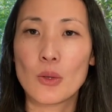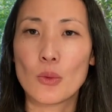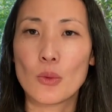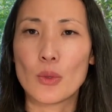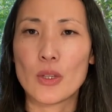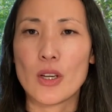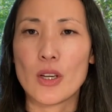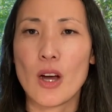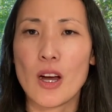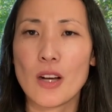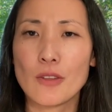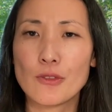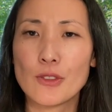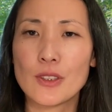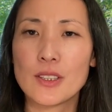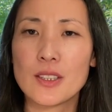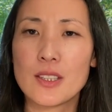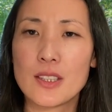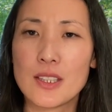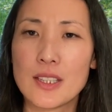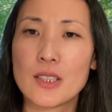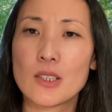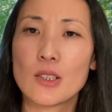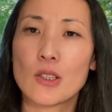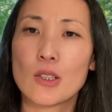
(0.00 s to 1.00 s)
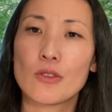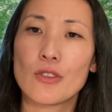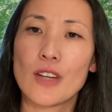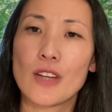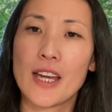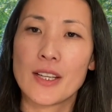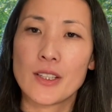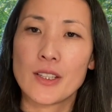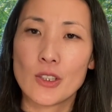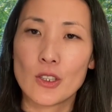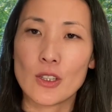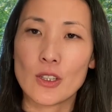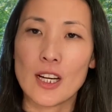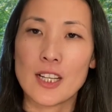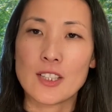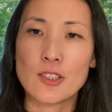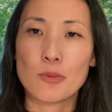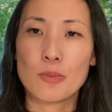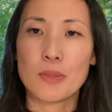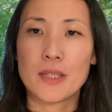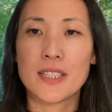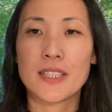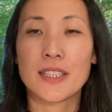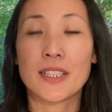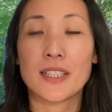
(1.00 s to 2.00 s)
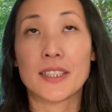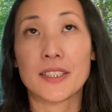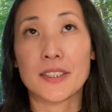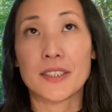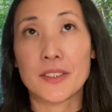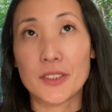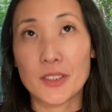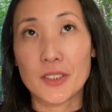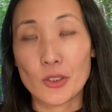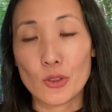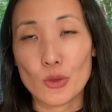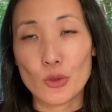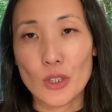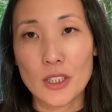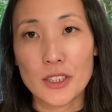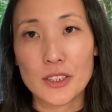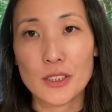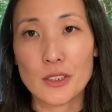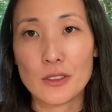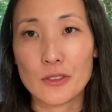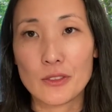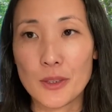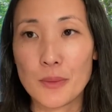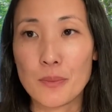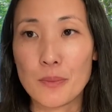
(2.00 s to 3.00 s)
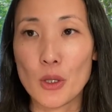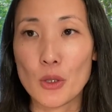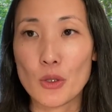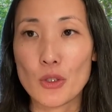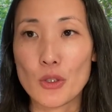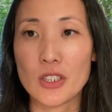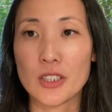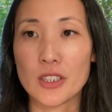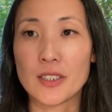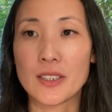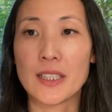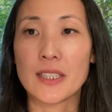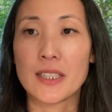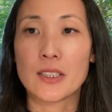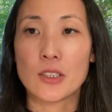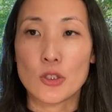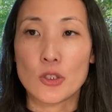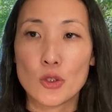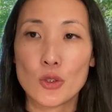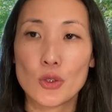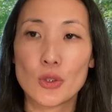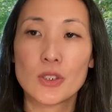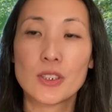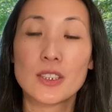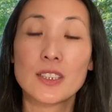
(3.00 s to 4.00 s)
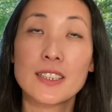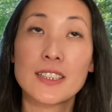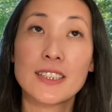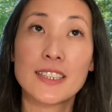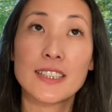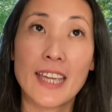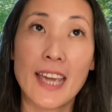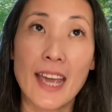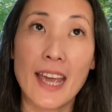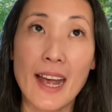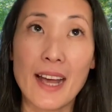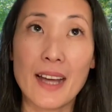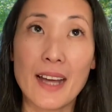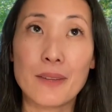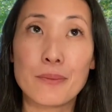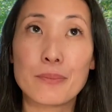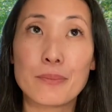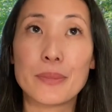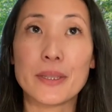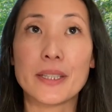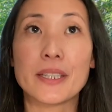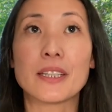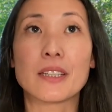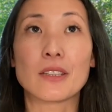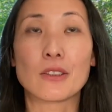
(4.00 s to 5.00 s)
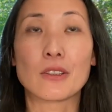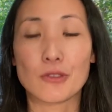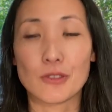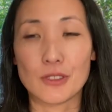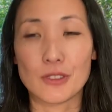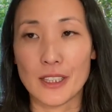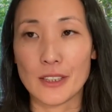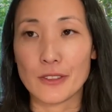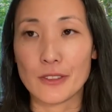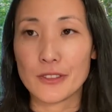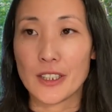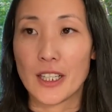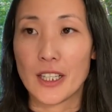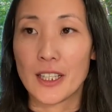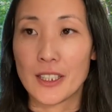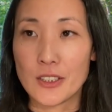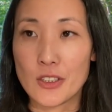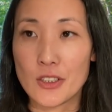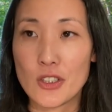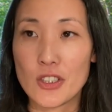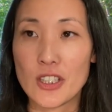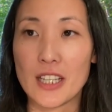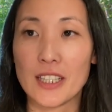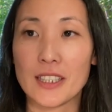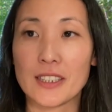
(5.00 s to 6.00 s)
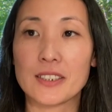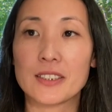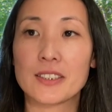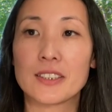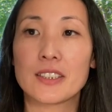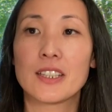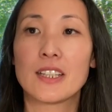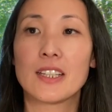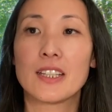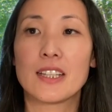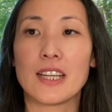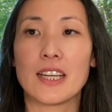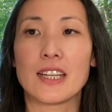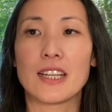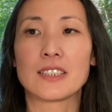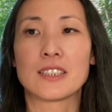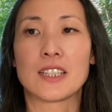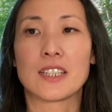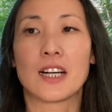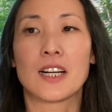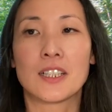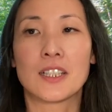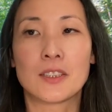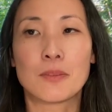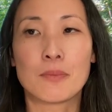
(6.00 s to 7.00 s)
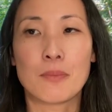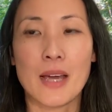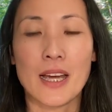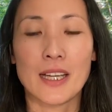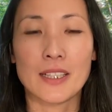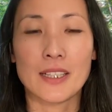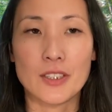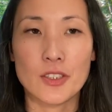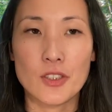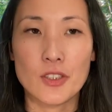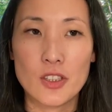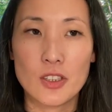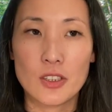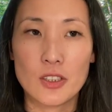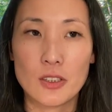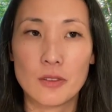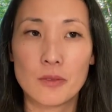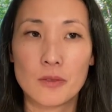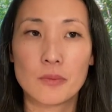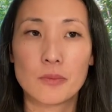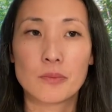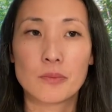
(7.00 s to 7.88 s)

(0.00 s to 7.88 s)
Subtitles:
We often think of anger as being a destructive emotion, and it certainly can be if left unchecked and unmanaged.